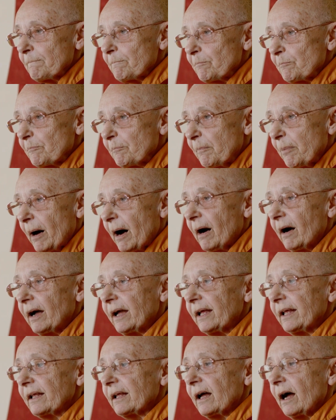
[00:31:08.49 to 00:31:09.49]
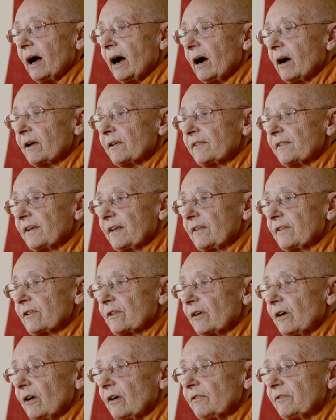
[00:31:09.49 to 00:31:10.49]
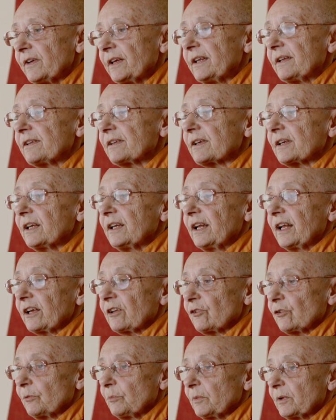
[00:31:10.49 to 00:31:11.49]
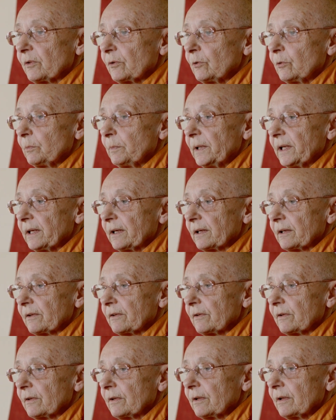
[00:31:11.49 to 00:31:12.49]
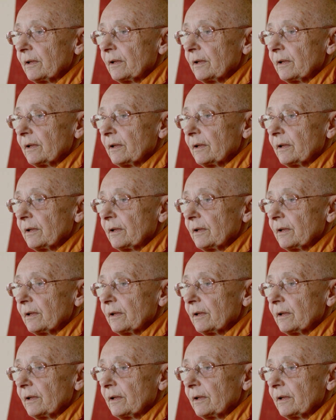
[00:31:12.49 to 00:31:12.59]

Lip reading: by our sense of interconnection with all beings.